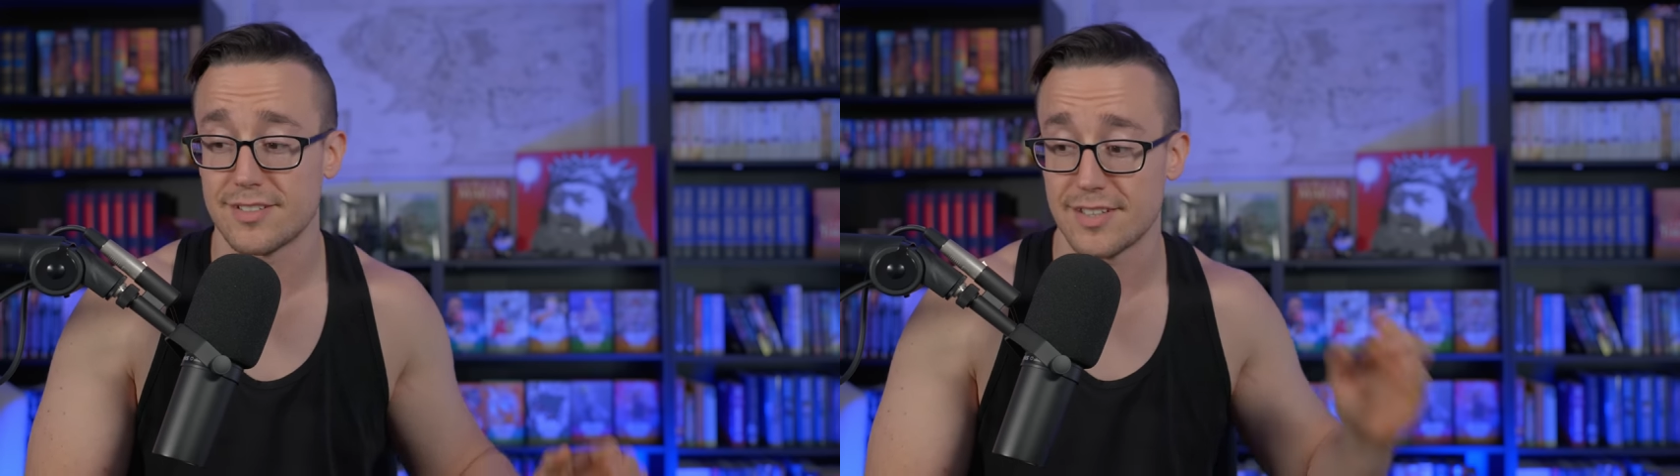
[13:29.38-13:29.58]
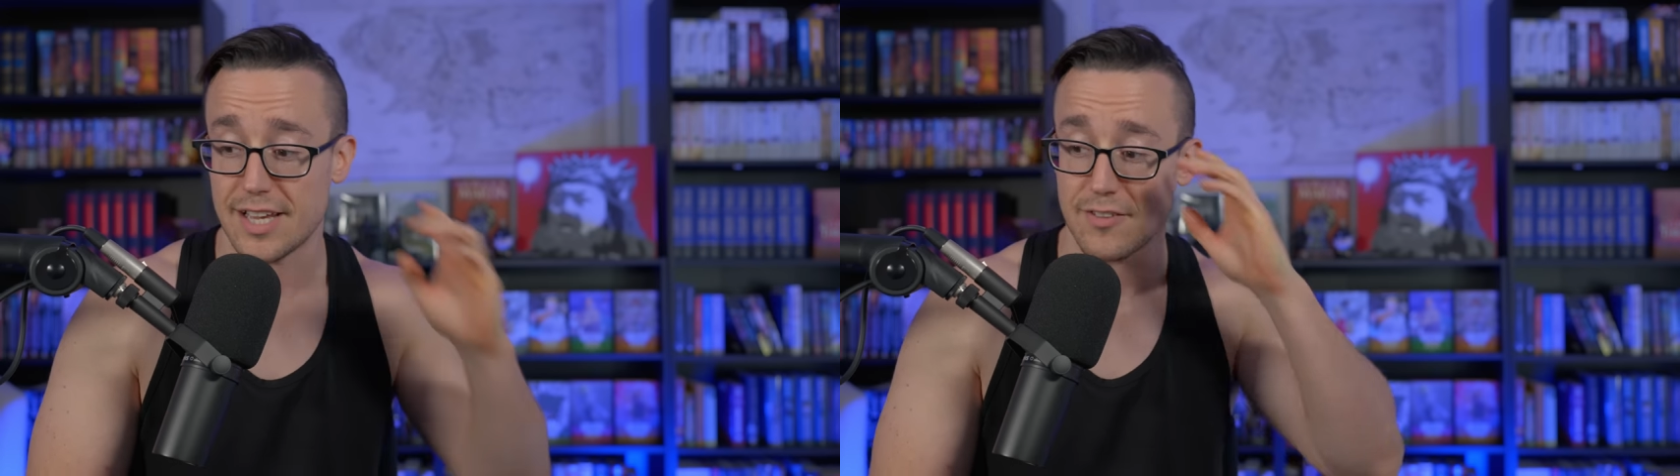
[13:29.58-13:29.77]

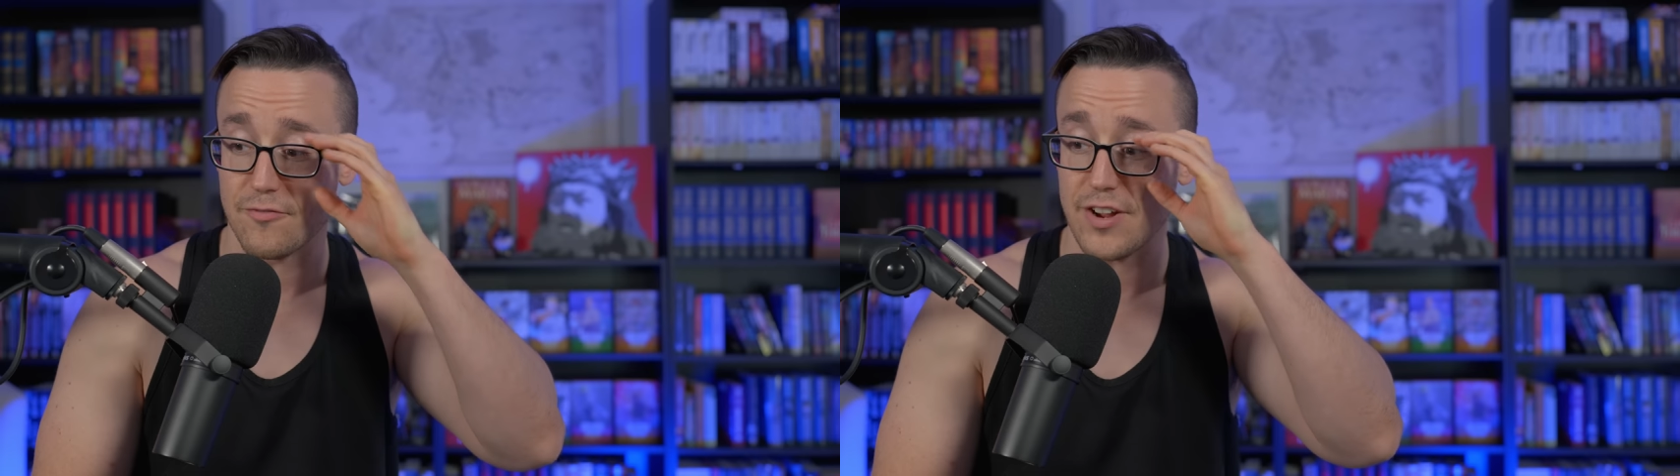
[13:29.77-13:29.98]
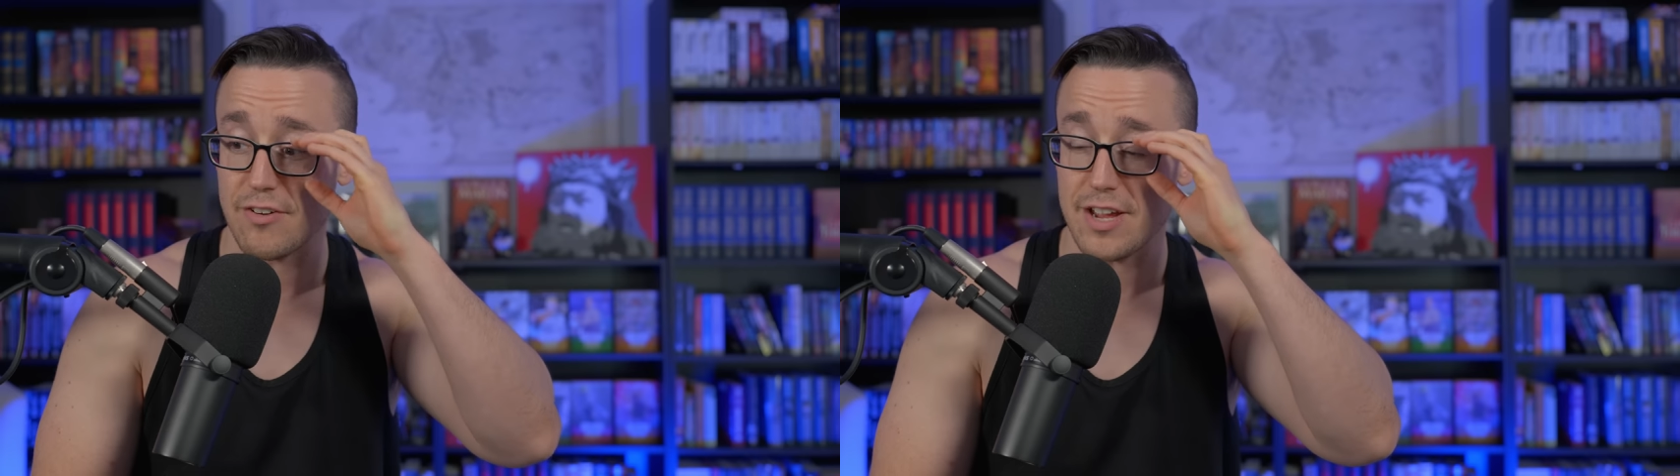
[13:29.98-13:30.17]
like,
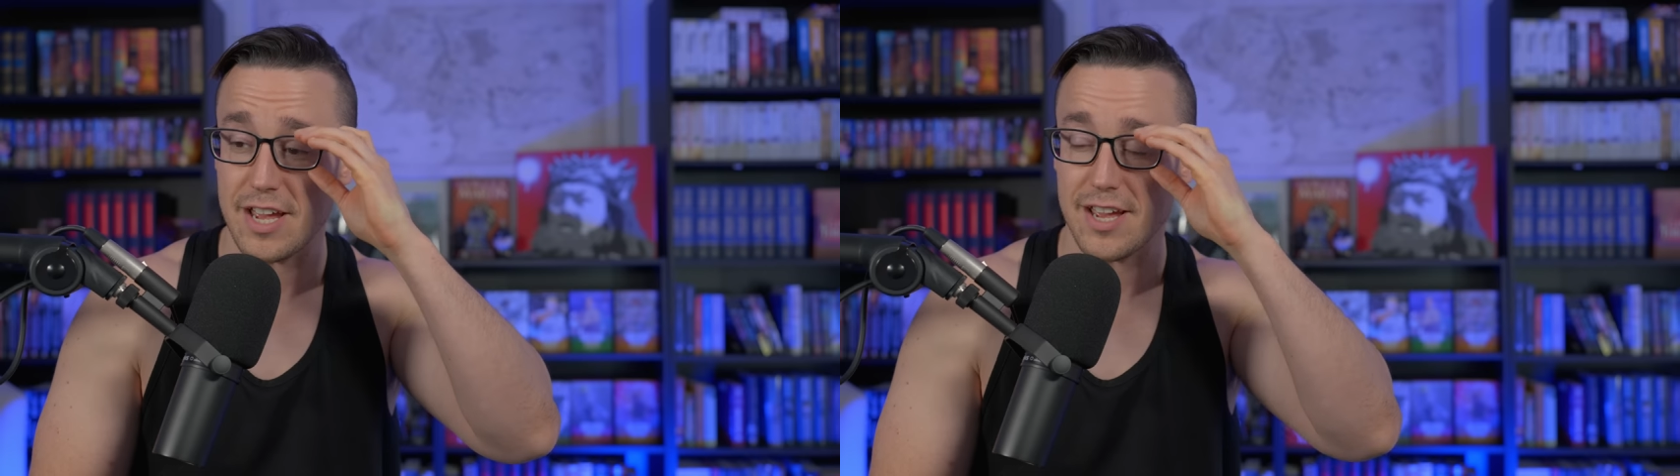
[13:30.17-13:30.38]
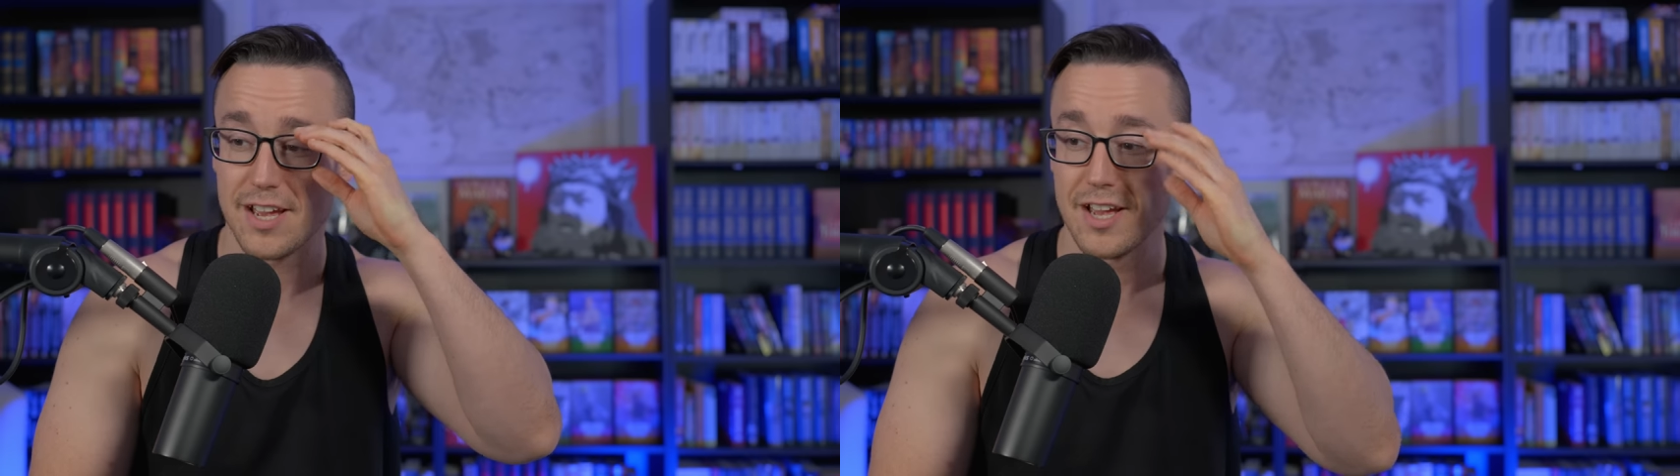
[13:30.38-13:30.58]

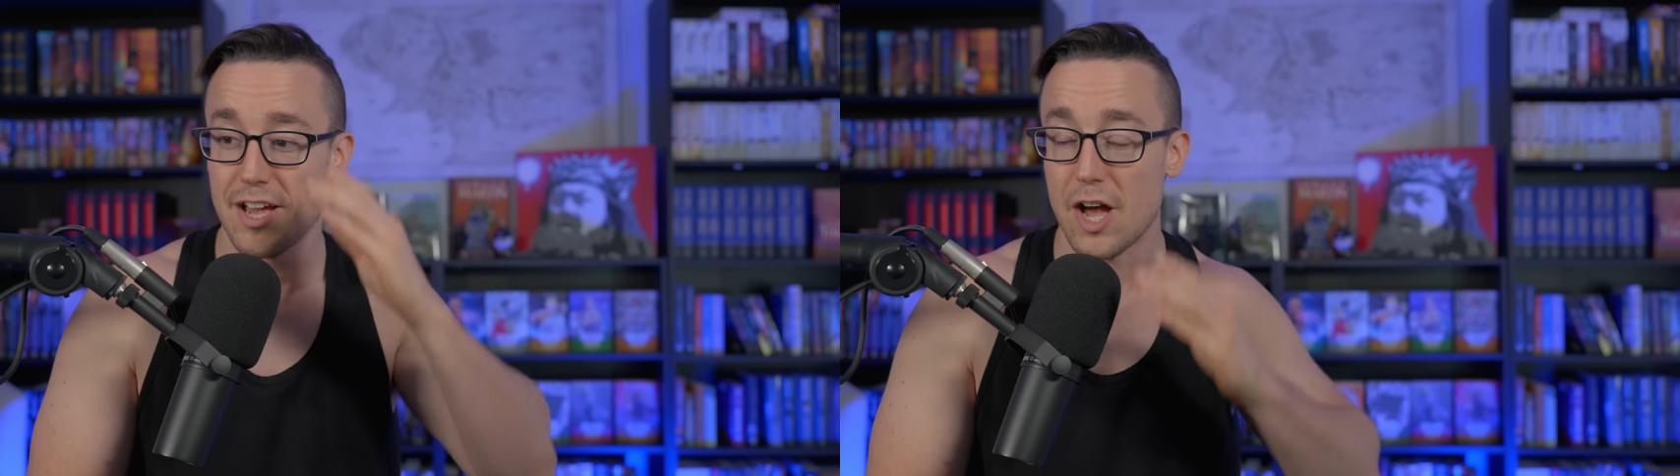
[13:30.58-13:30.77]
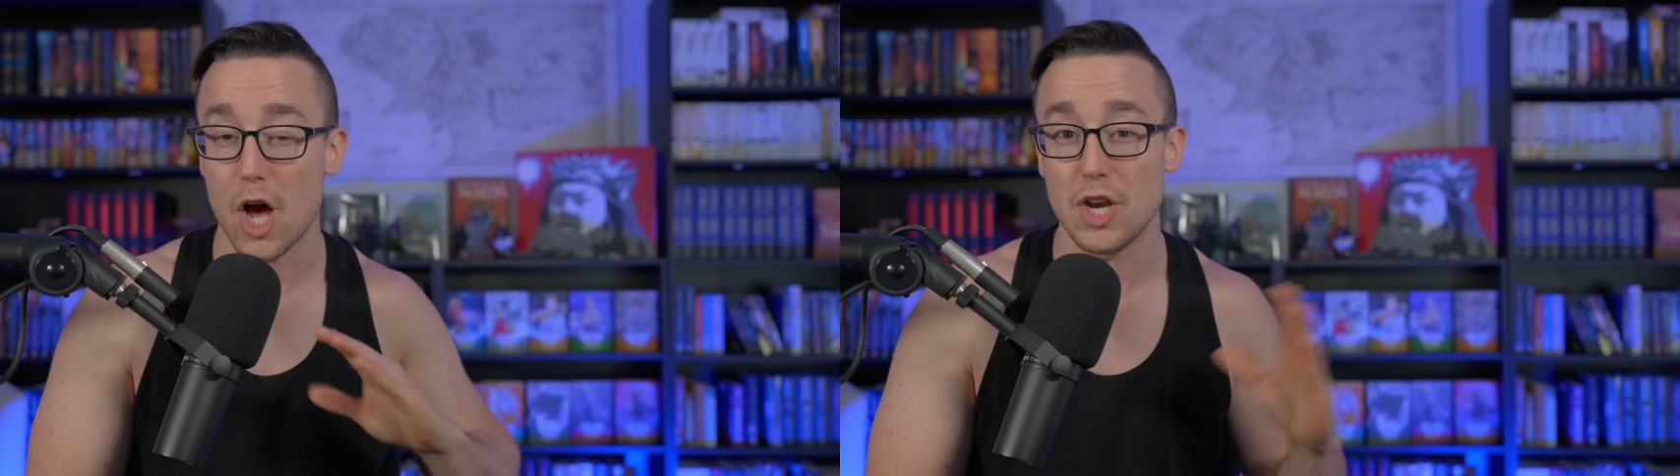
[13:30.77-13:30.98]
very
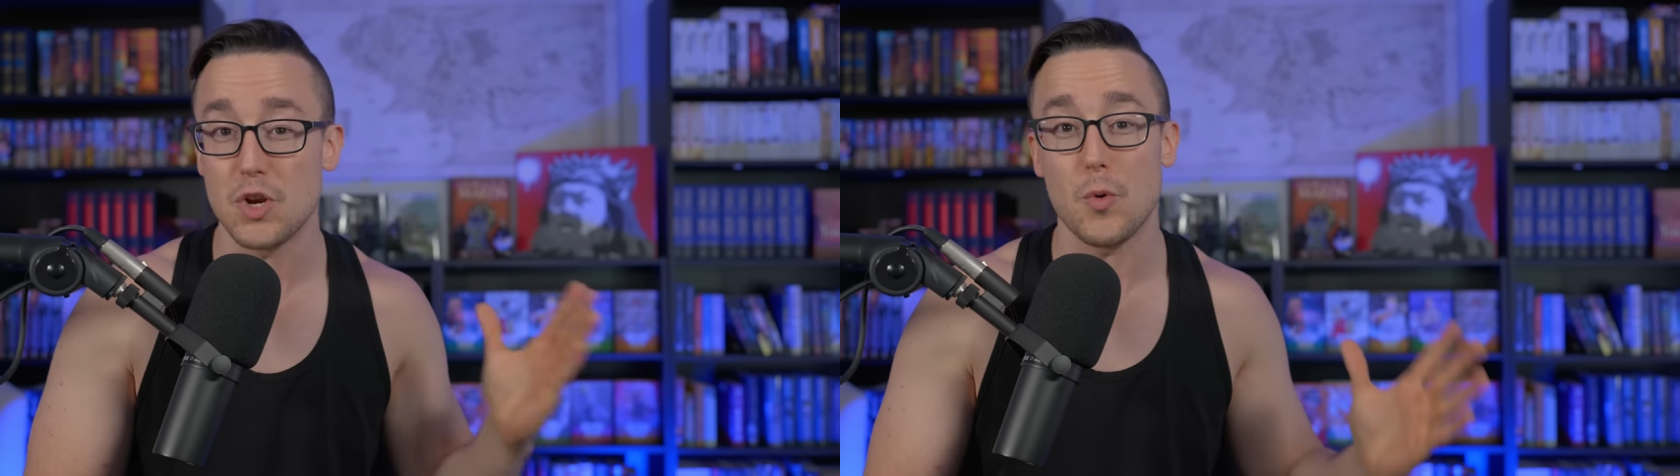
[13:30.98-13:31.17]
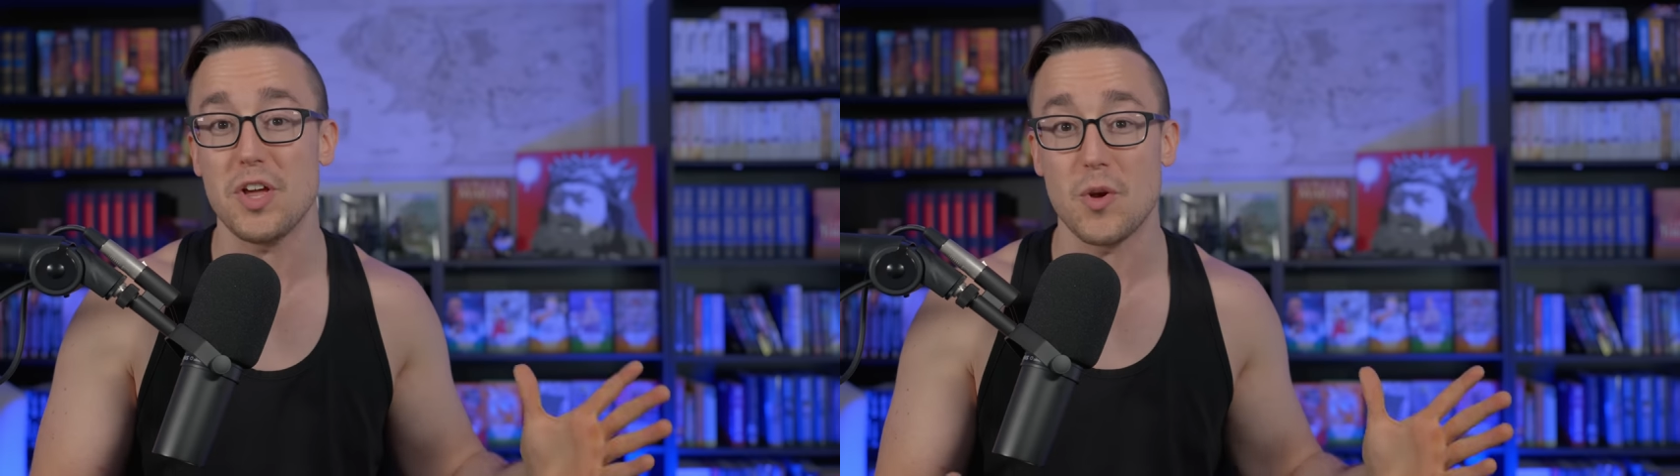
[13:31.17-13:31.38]

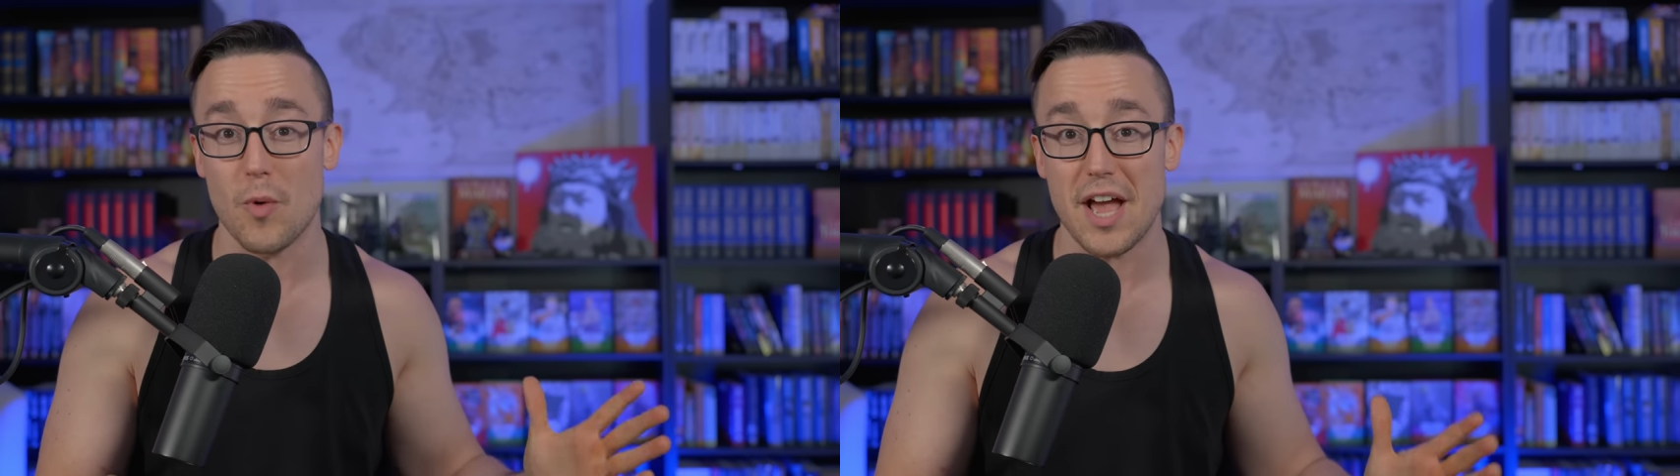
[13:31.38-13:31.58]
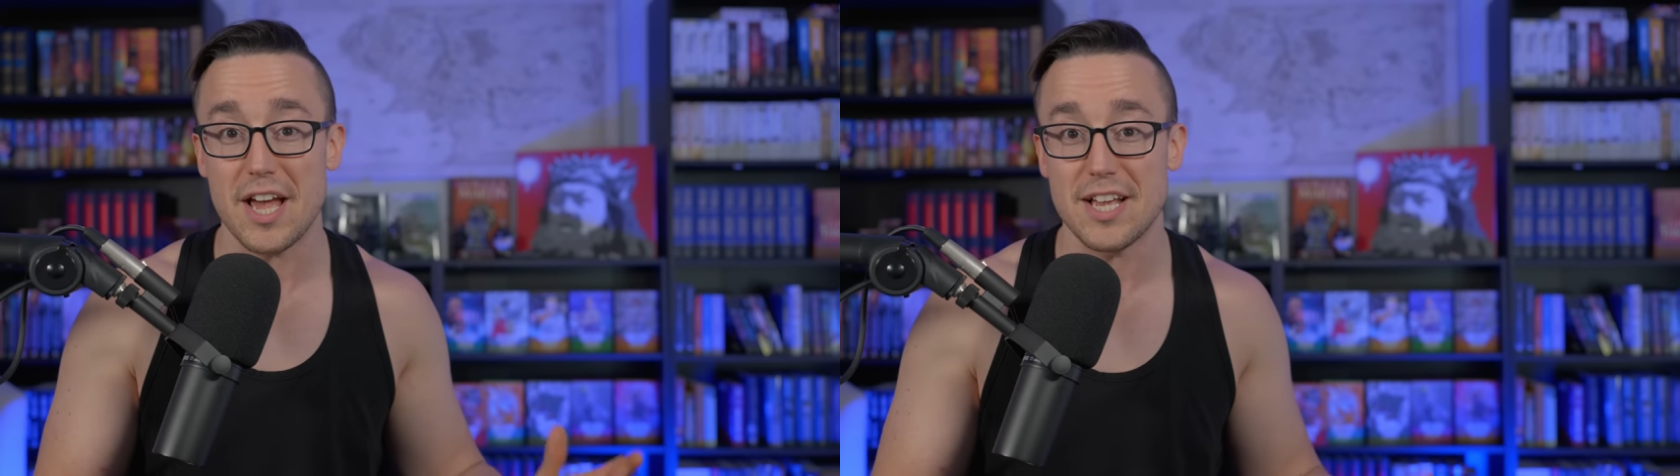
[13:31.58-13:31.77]
annoying
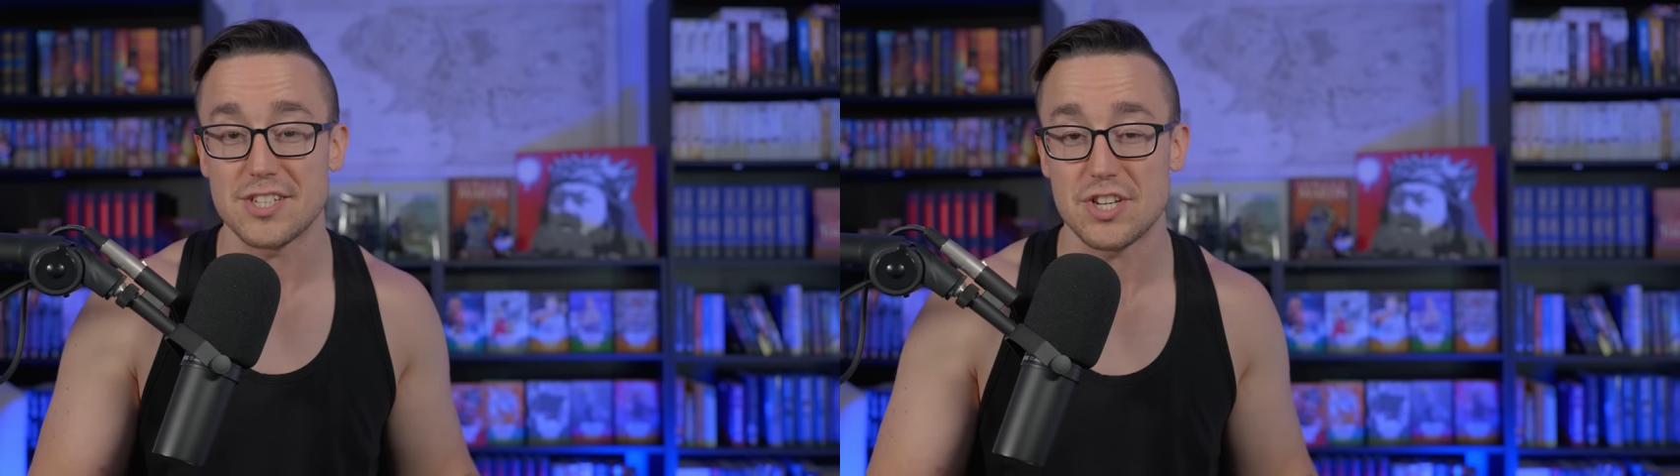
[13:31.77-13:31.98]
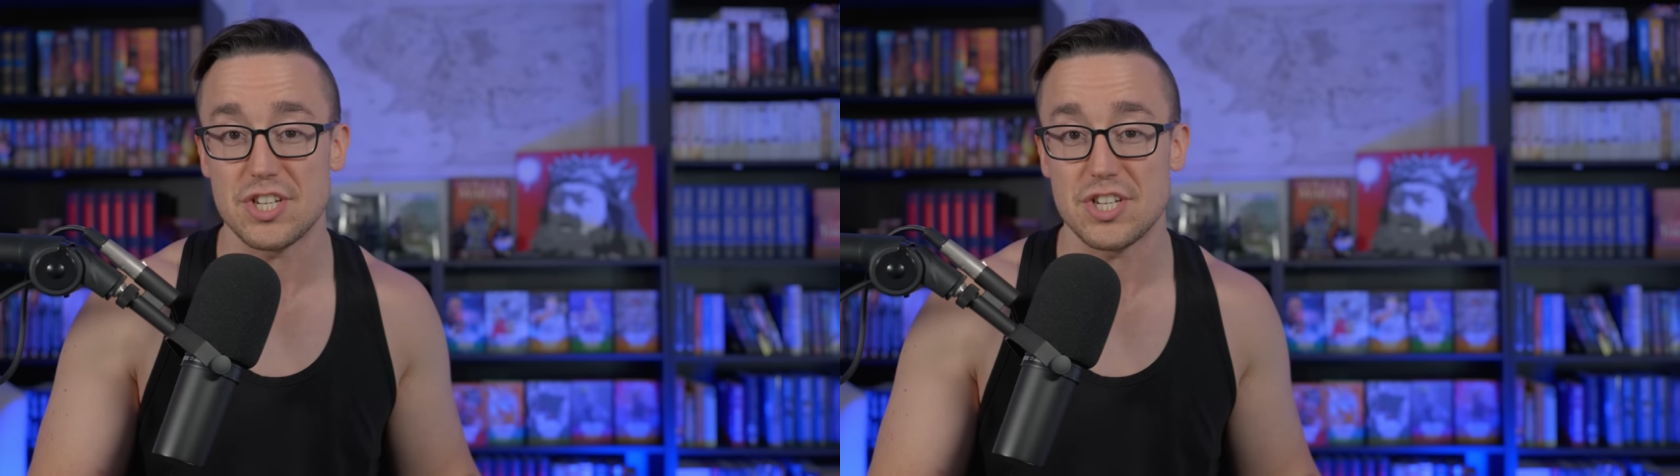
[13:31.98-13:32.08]
ways,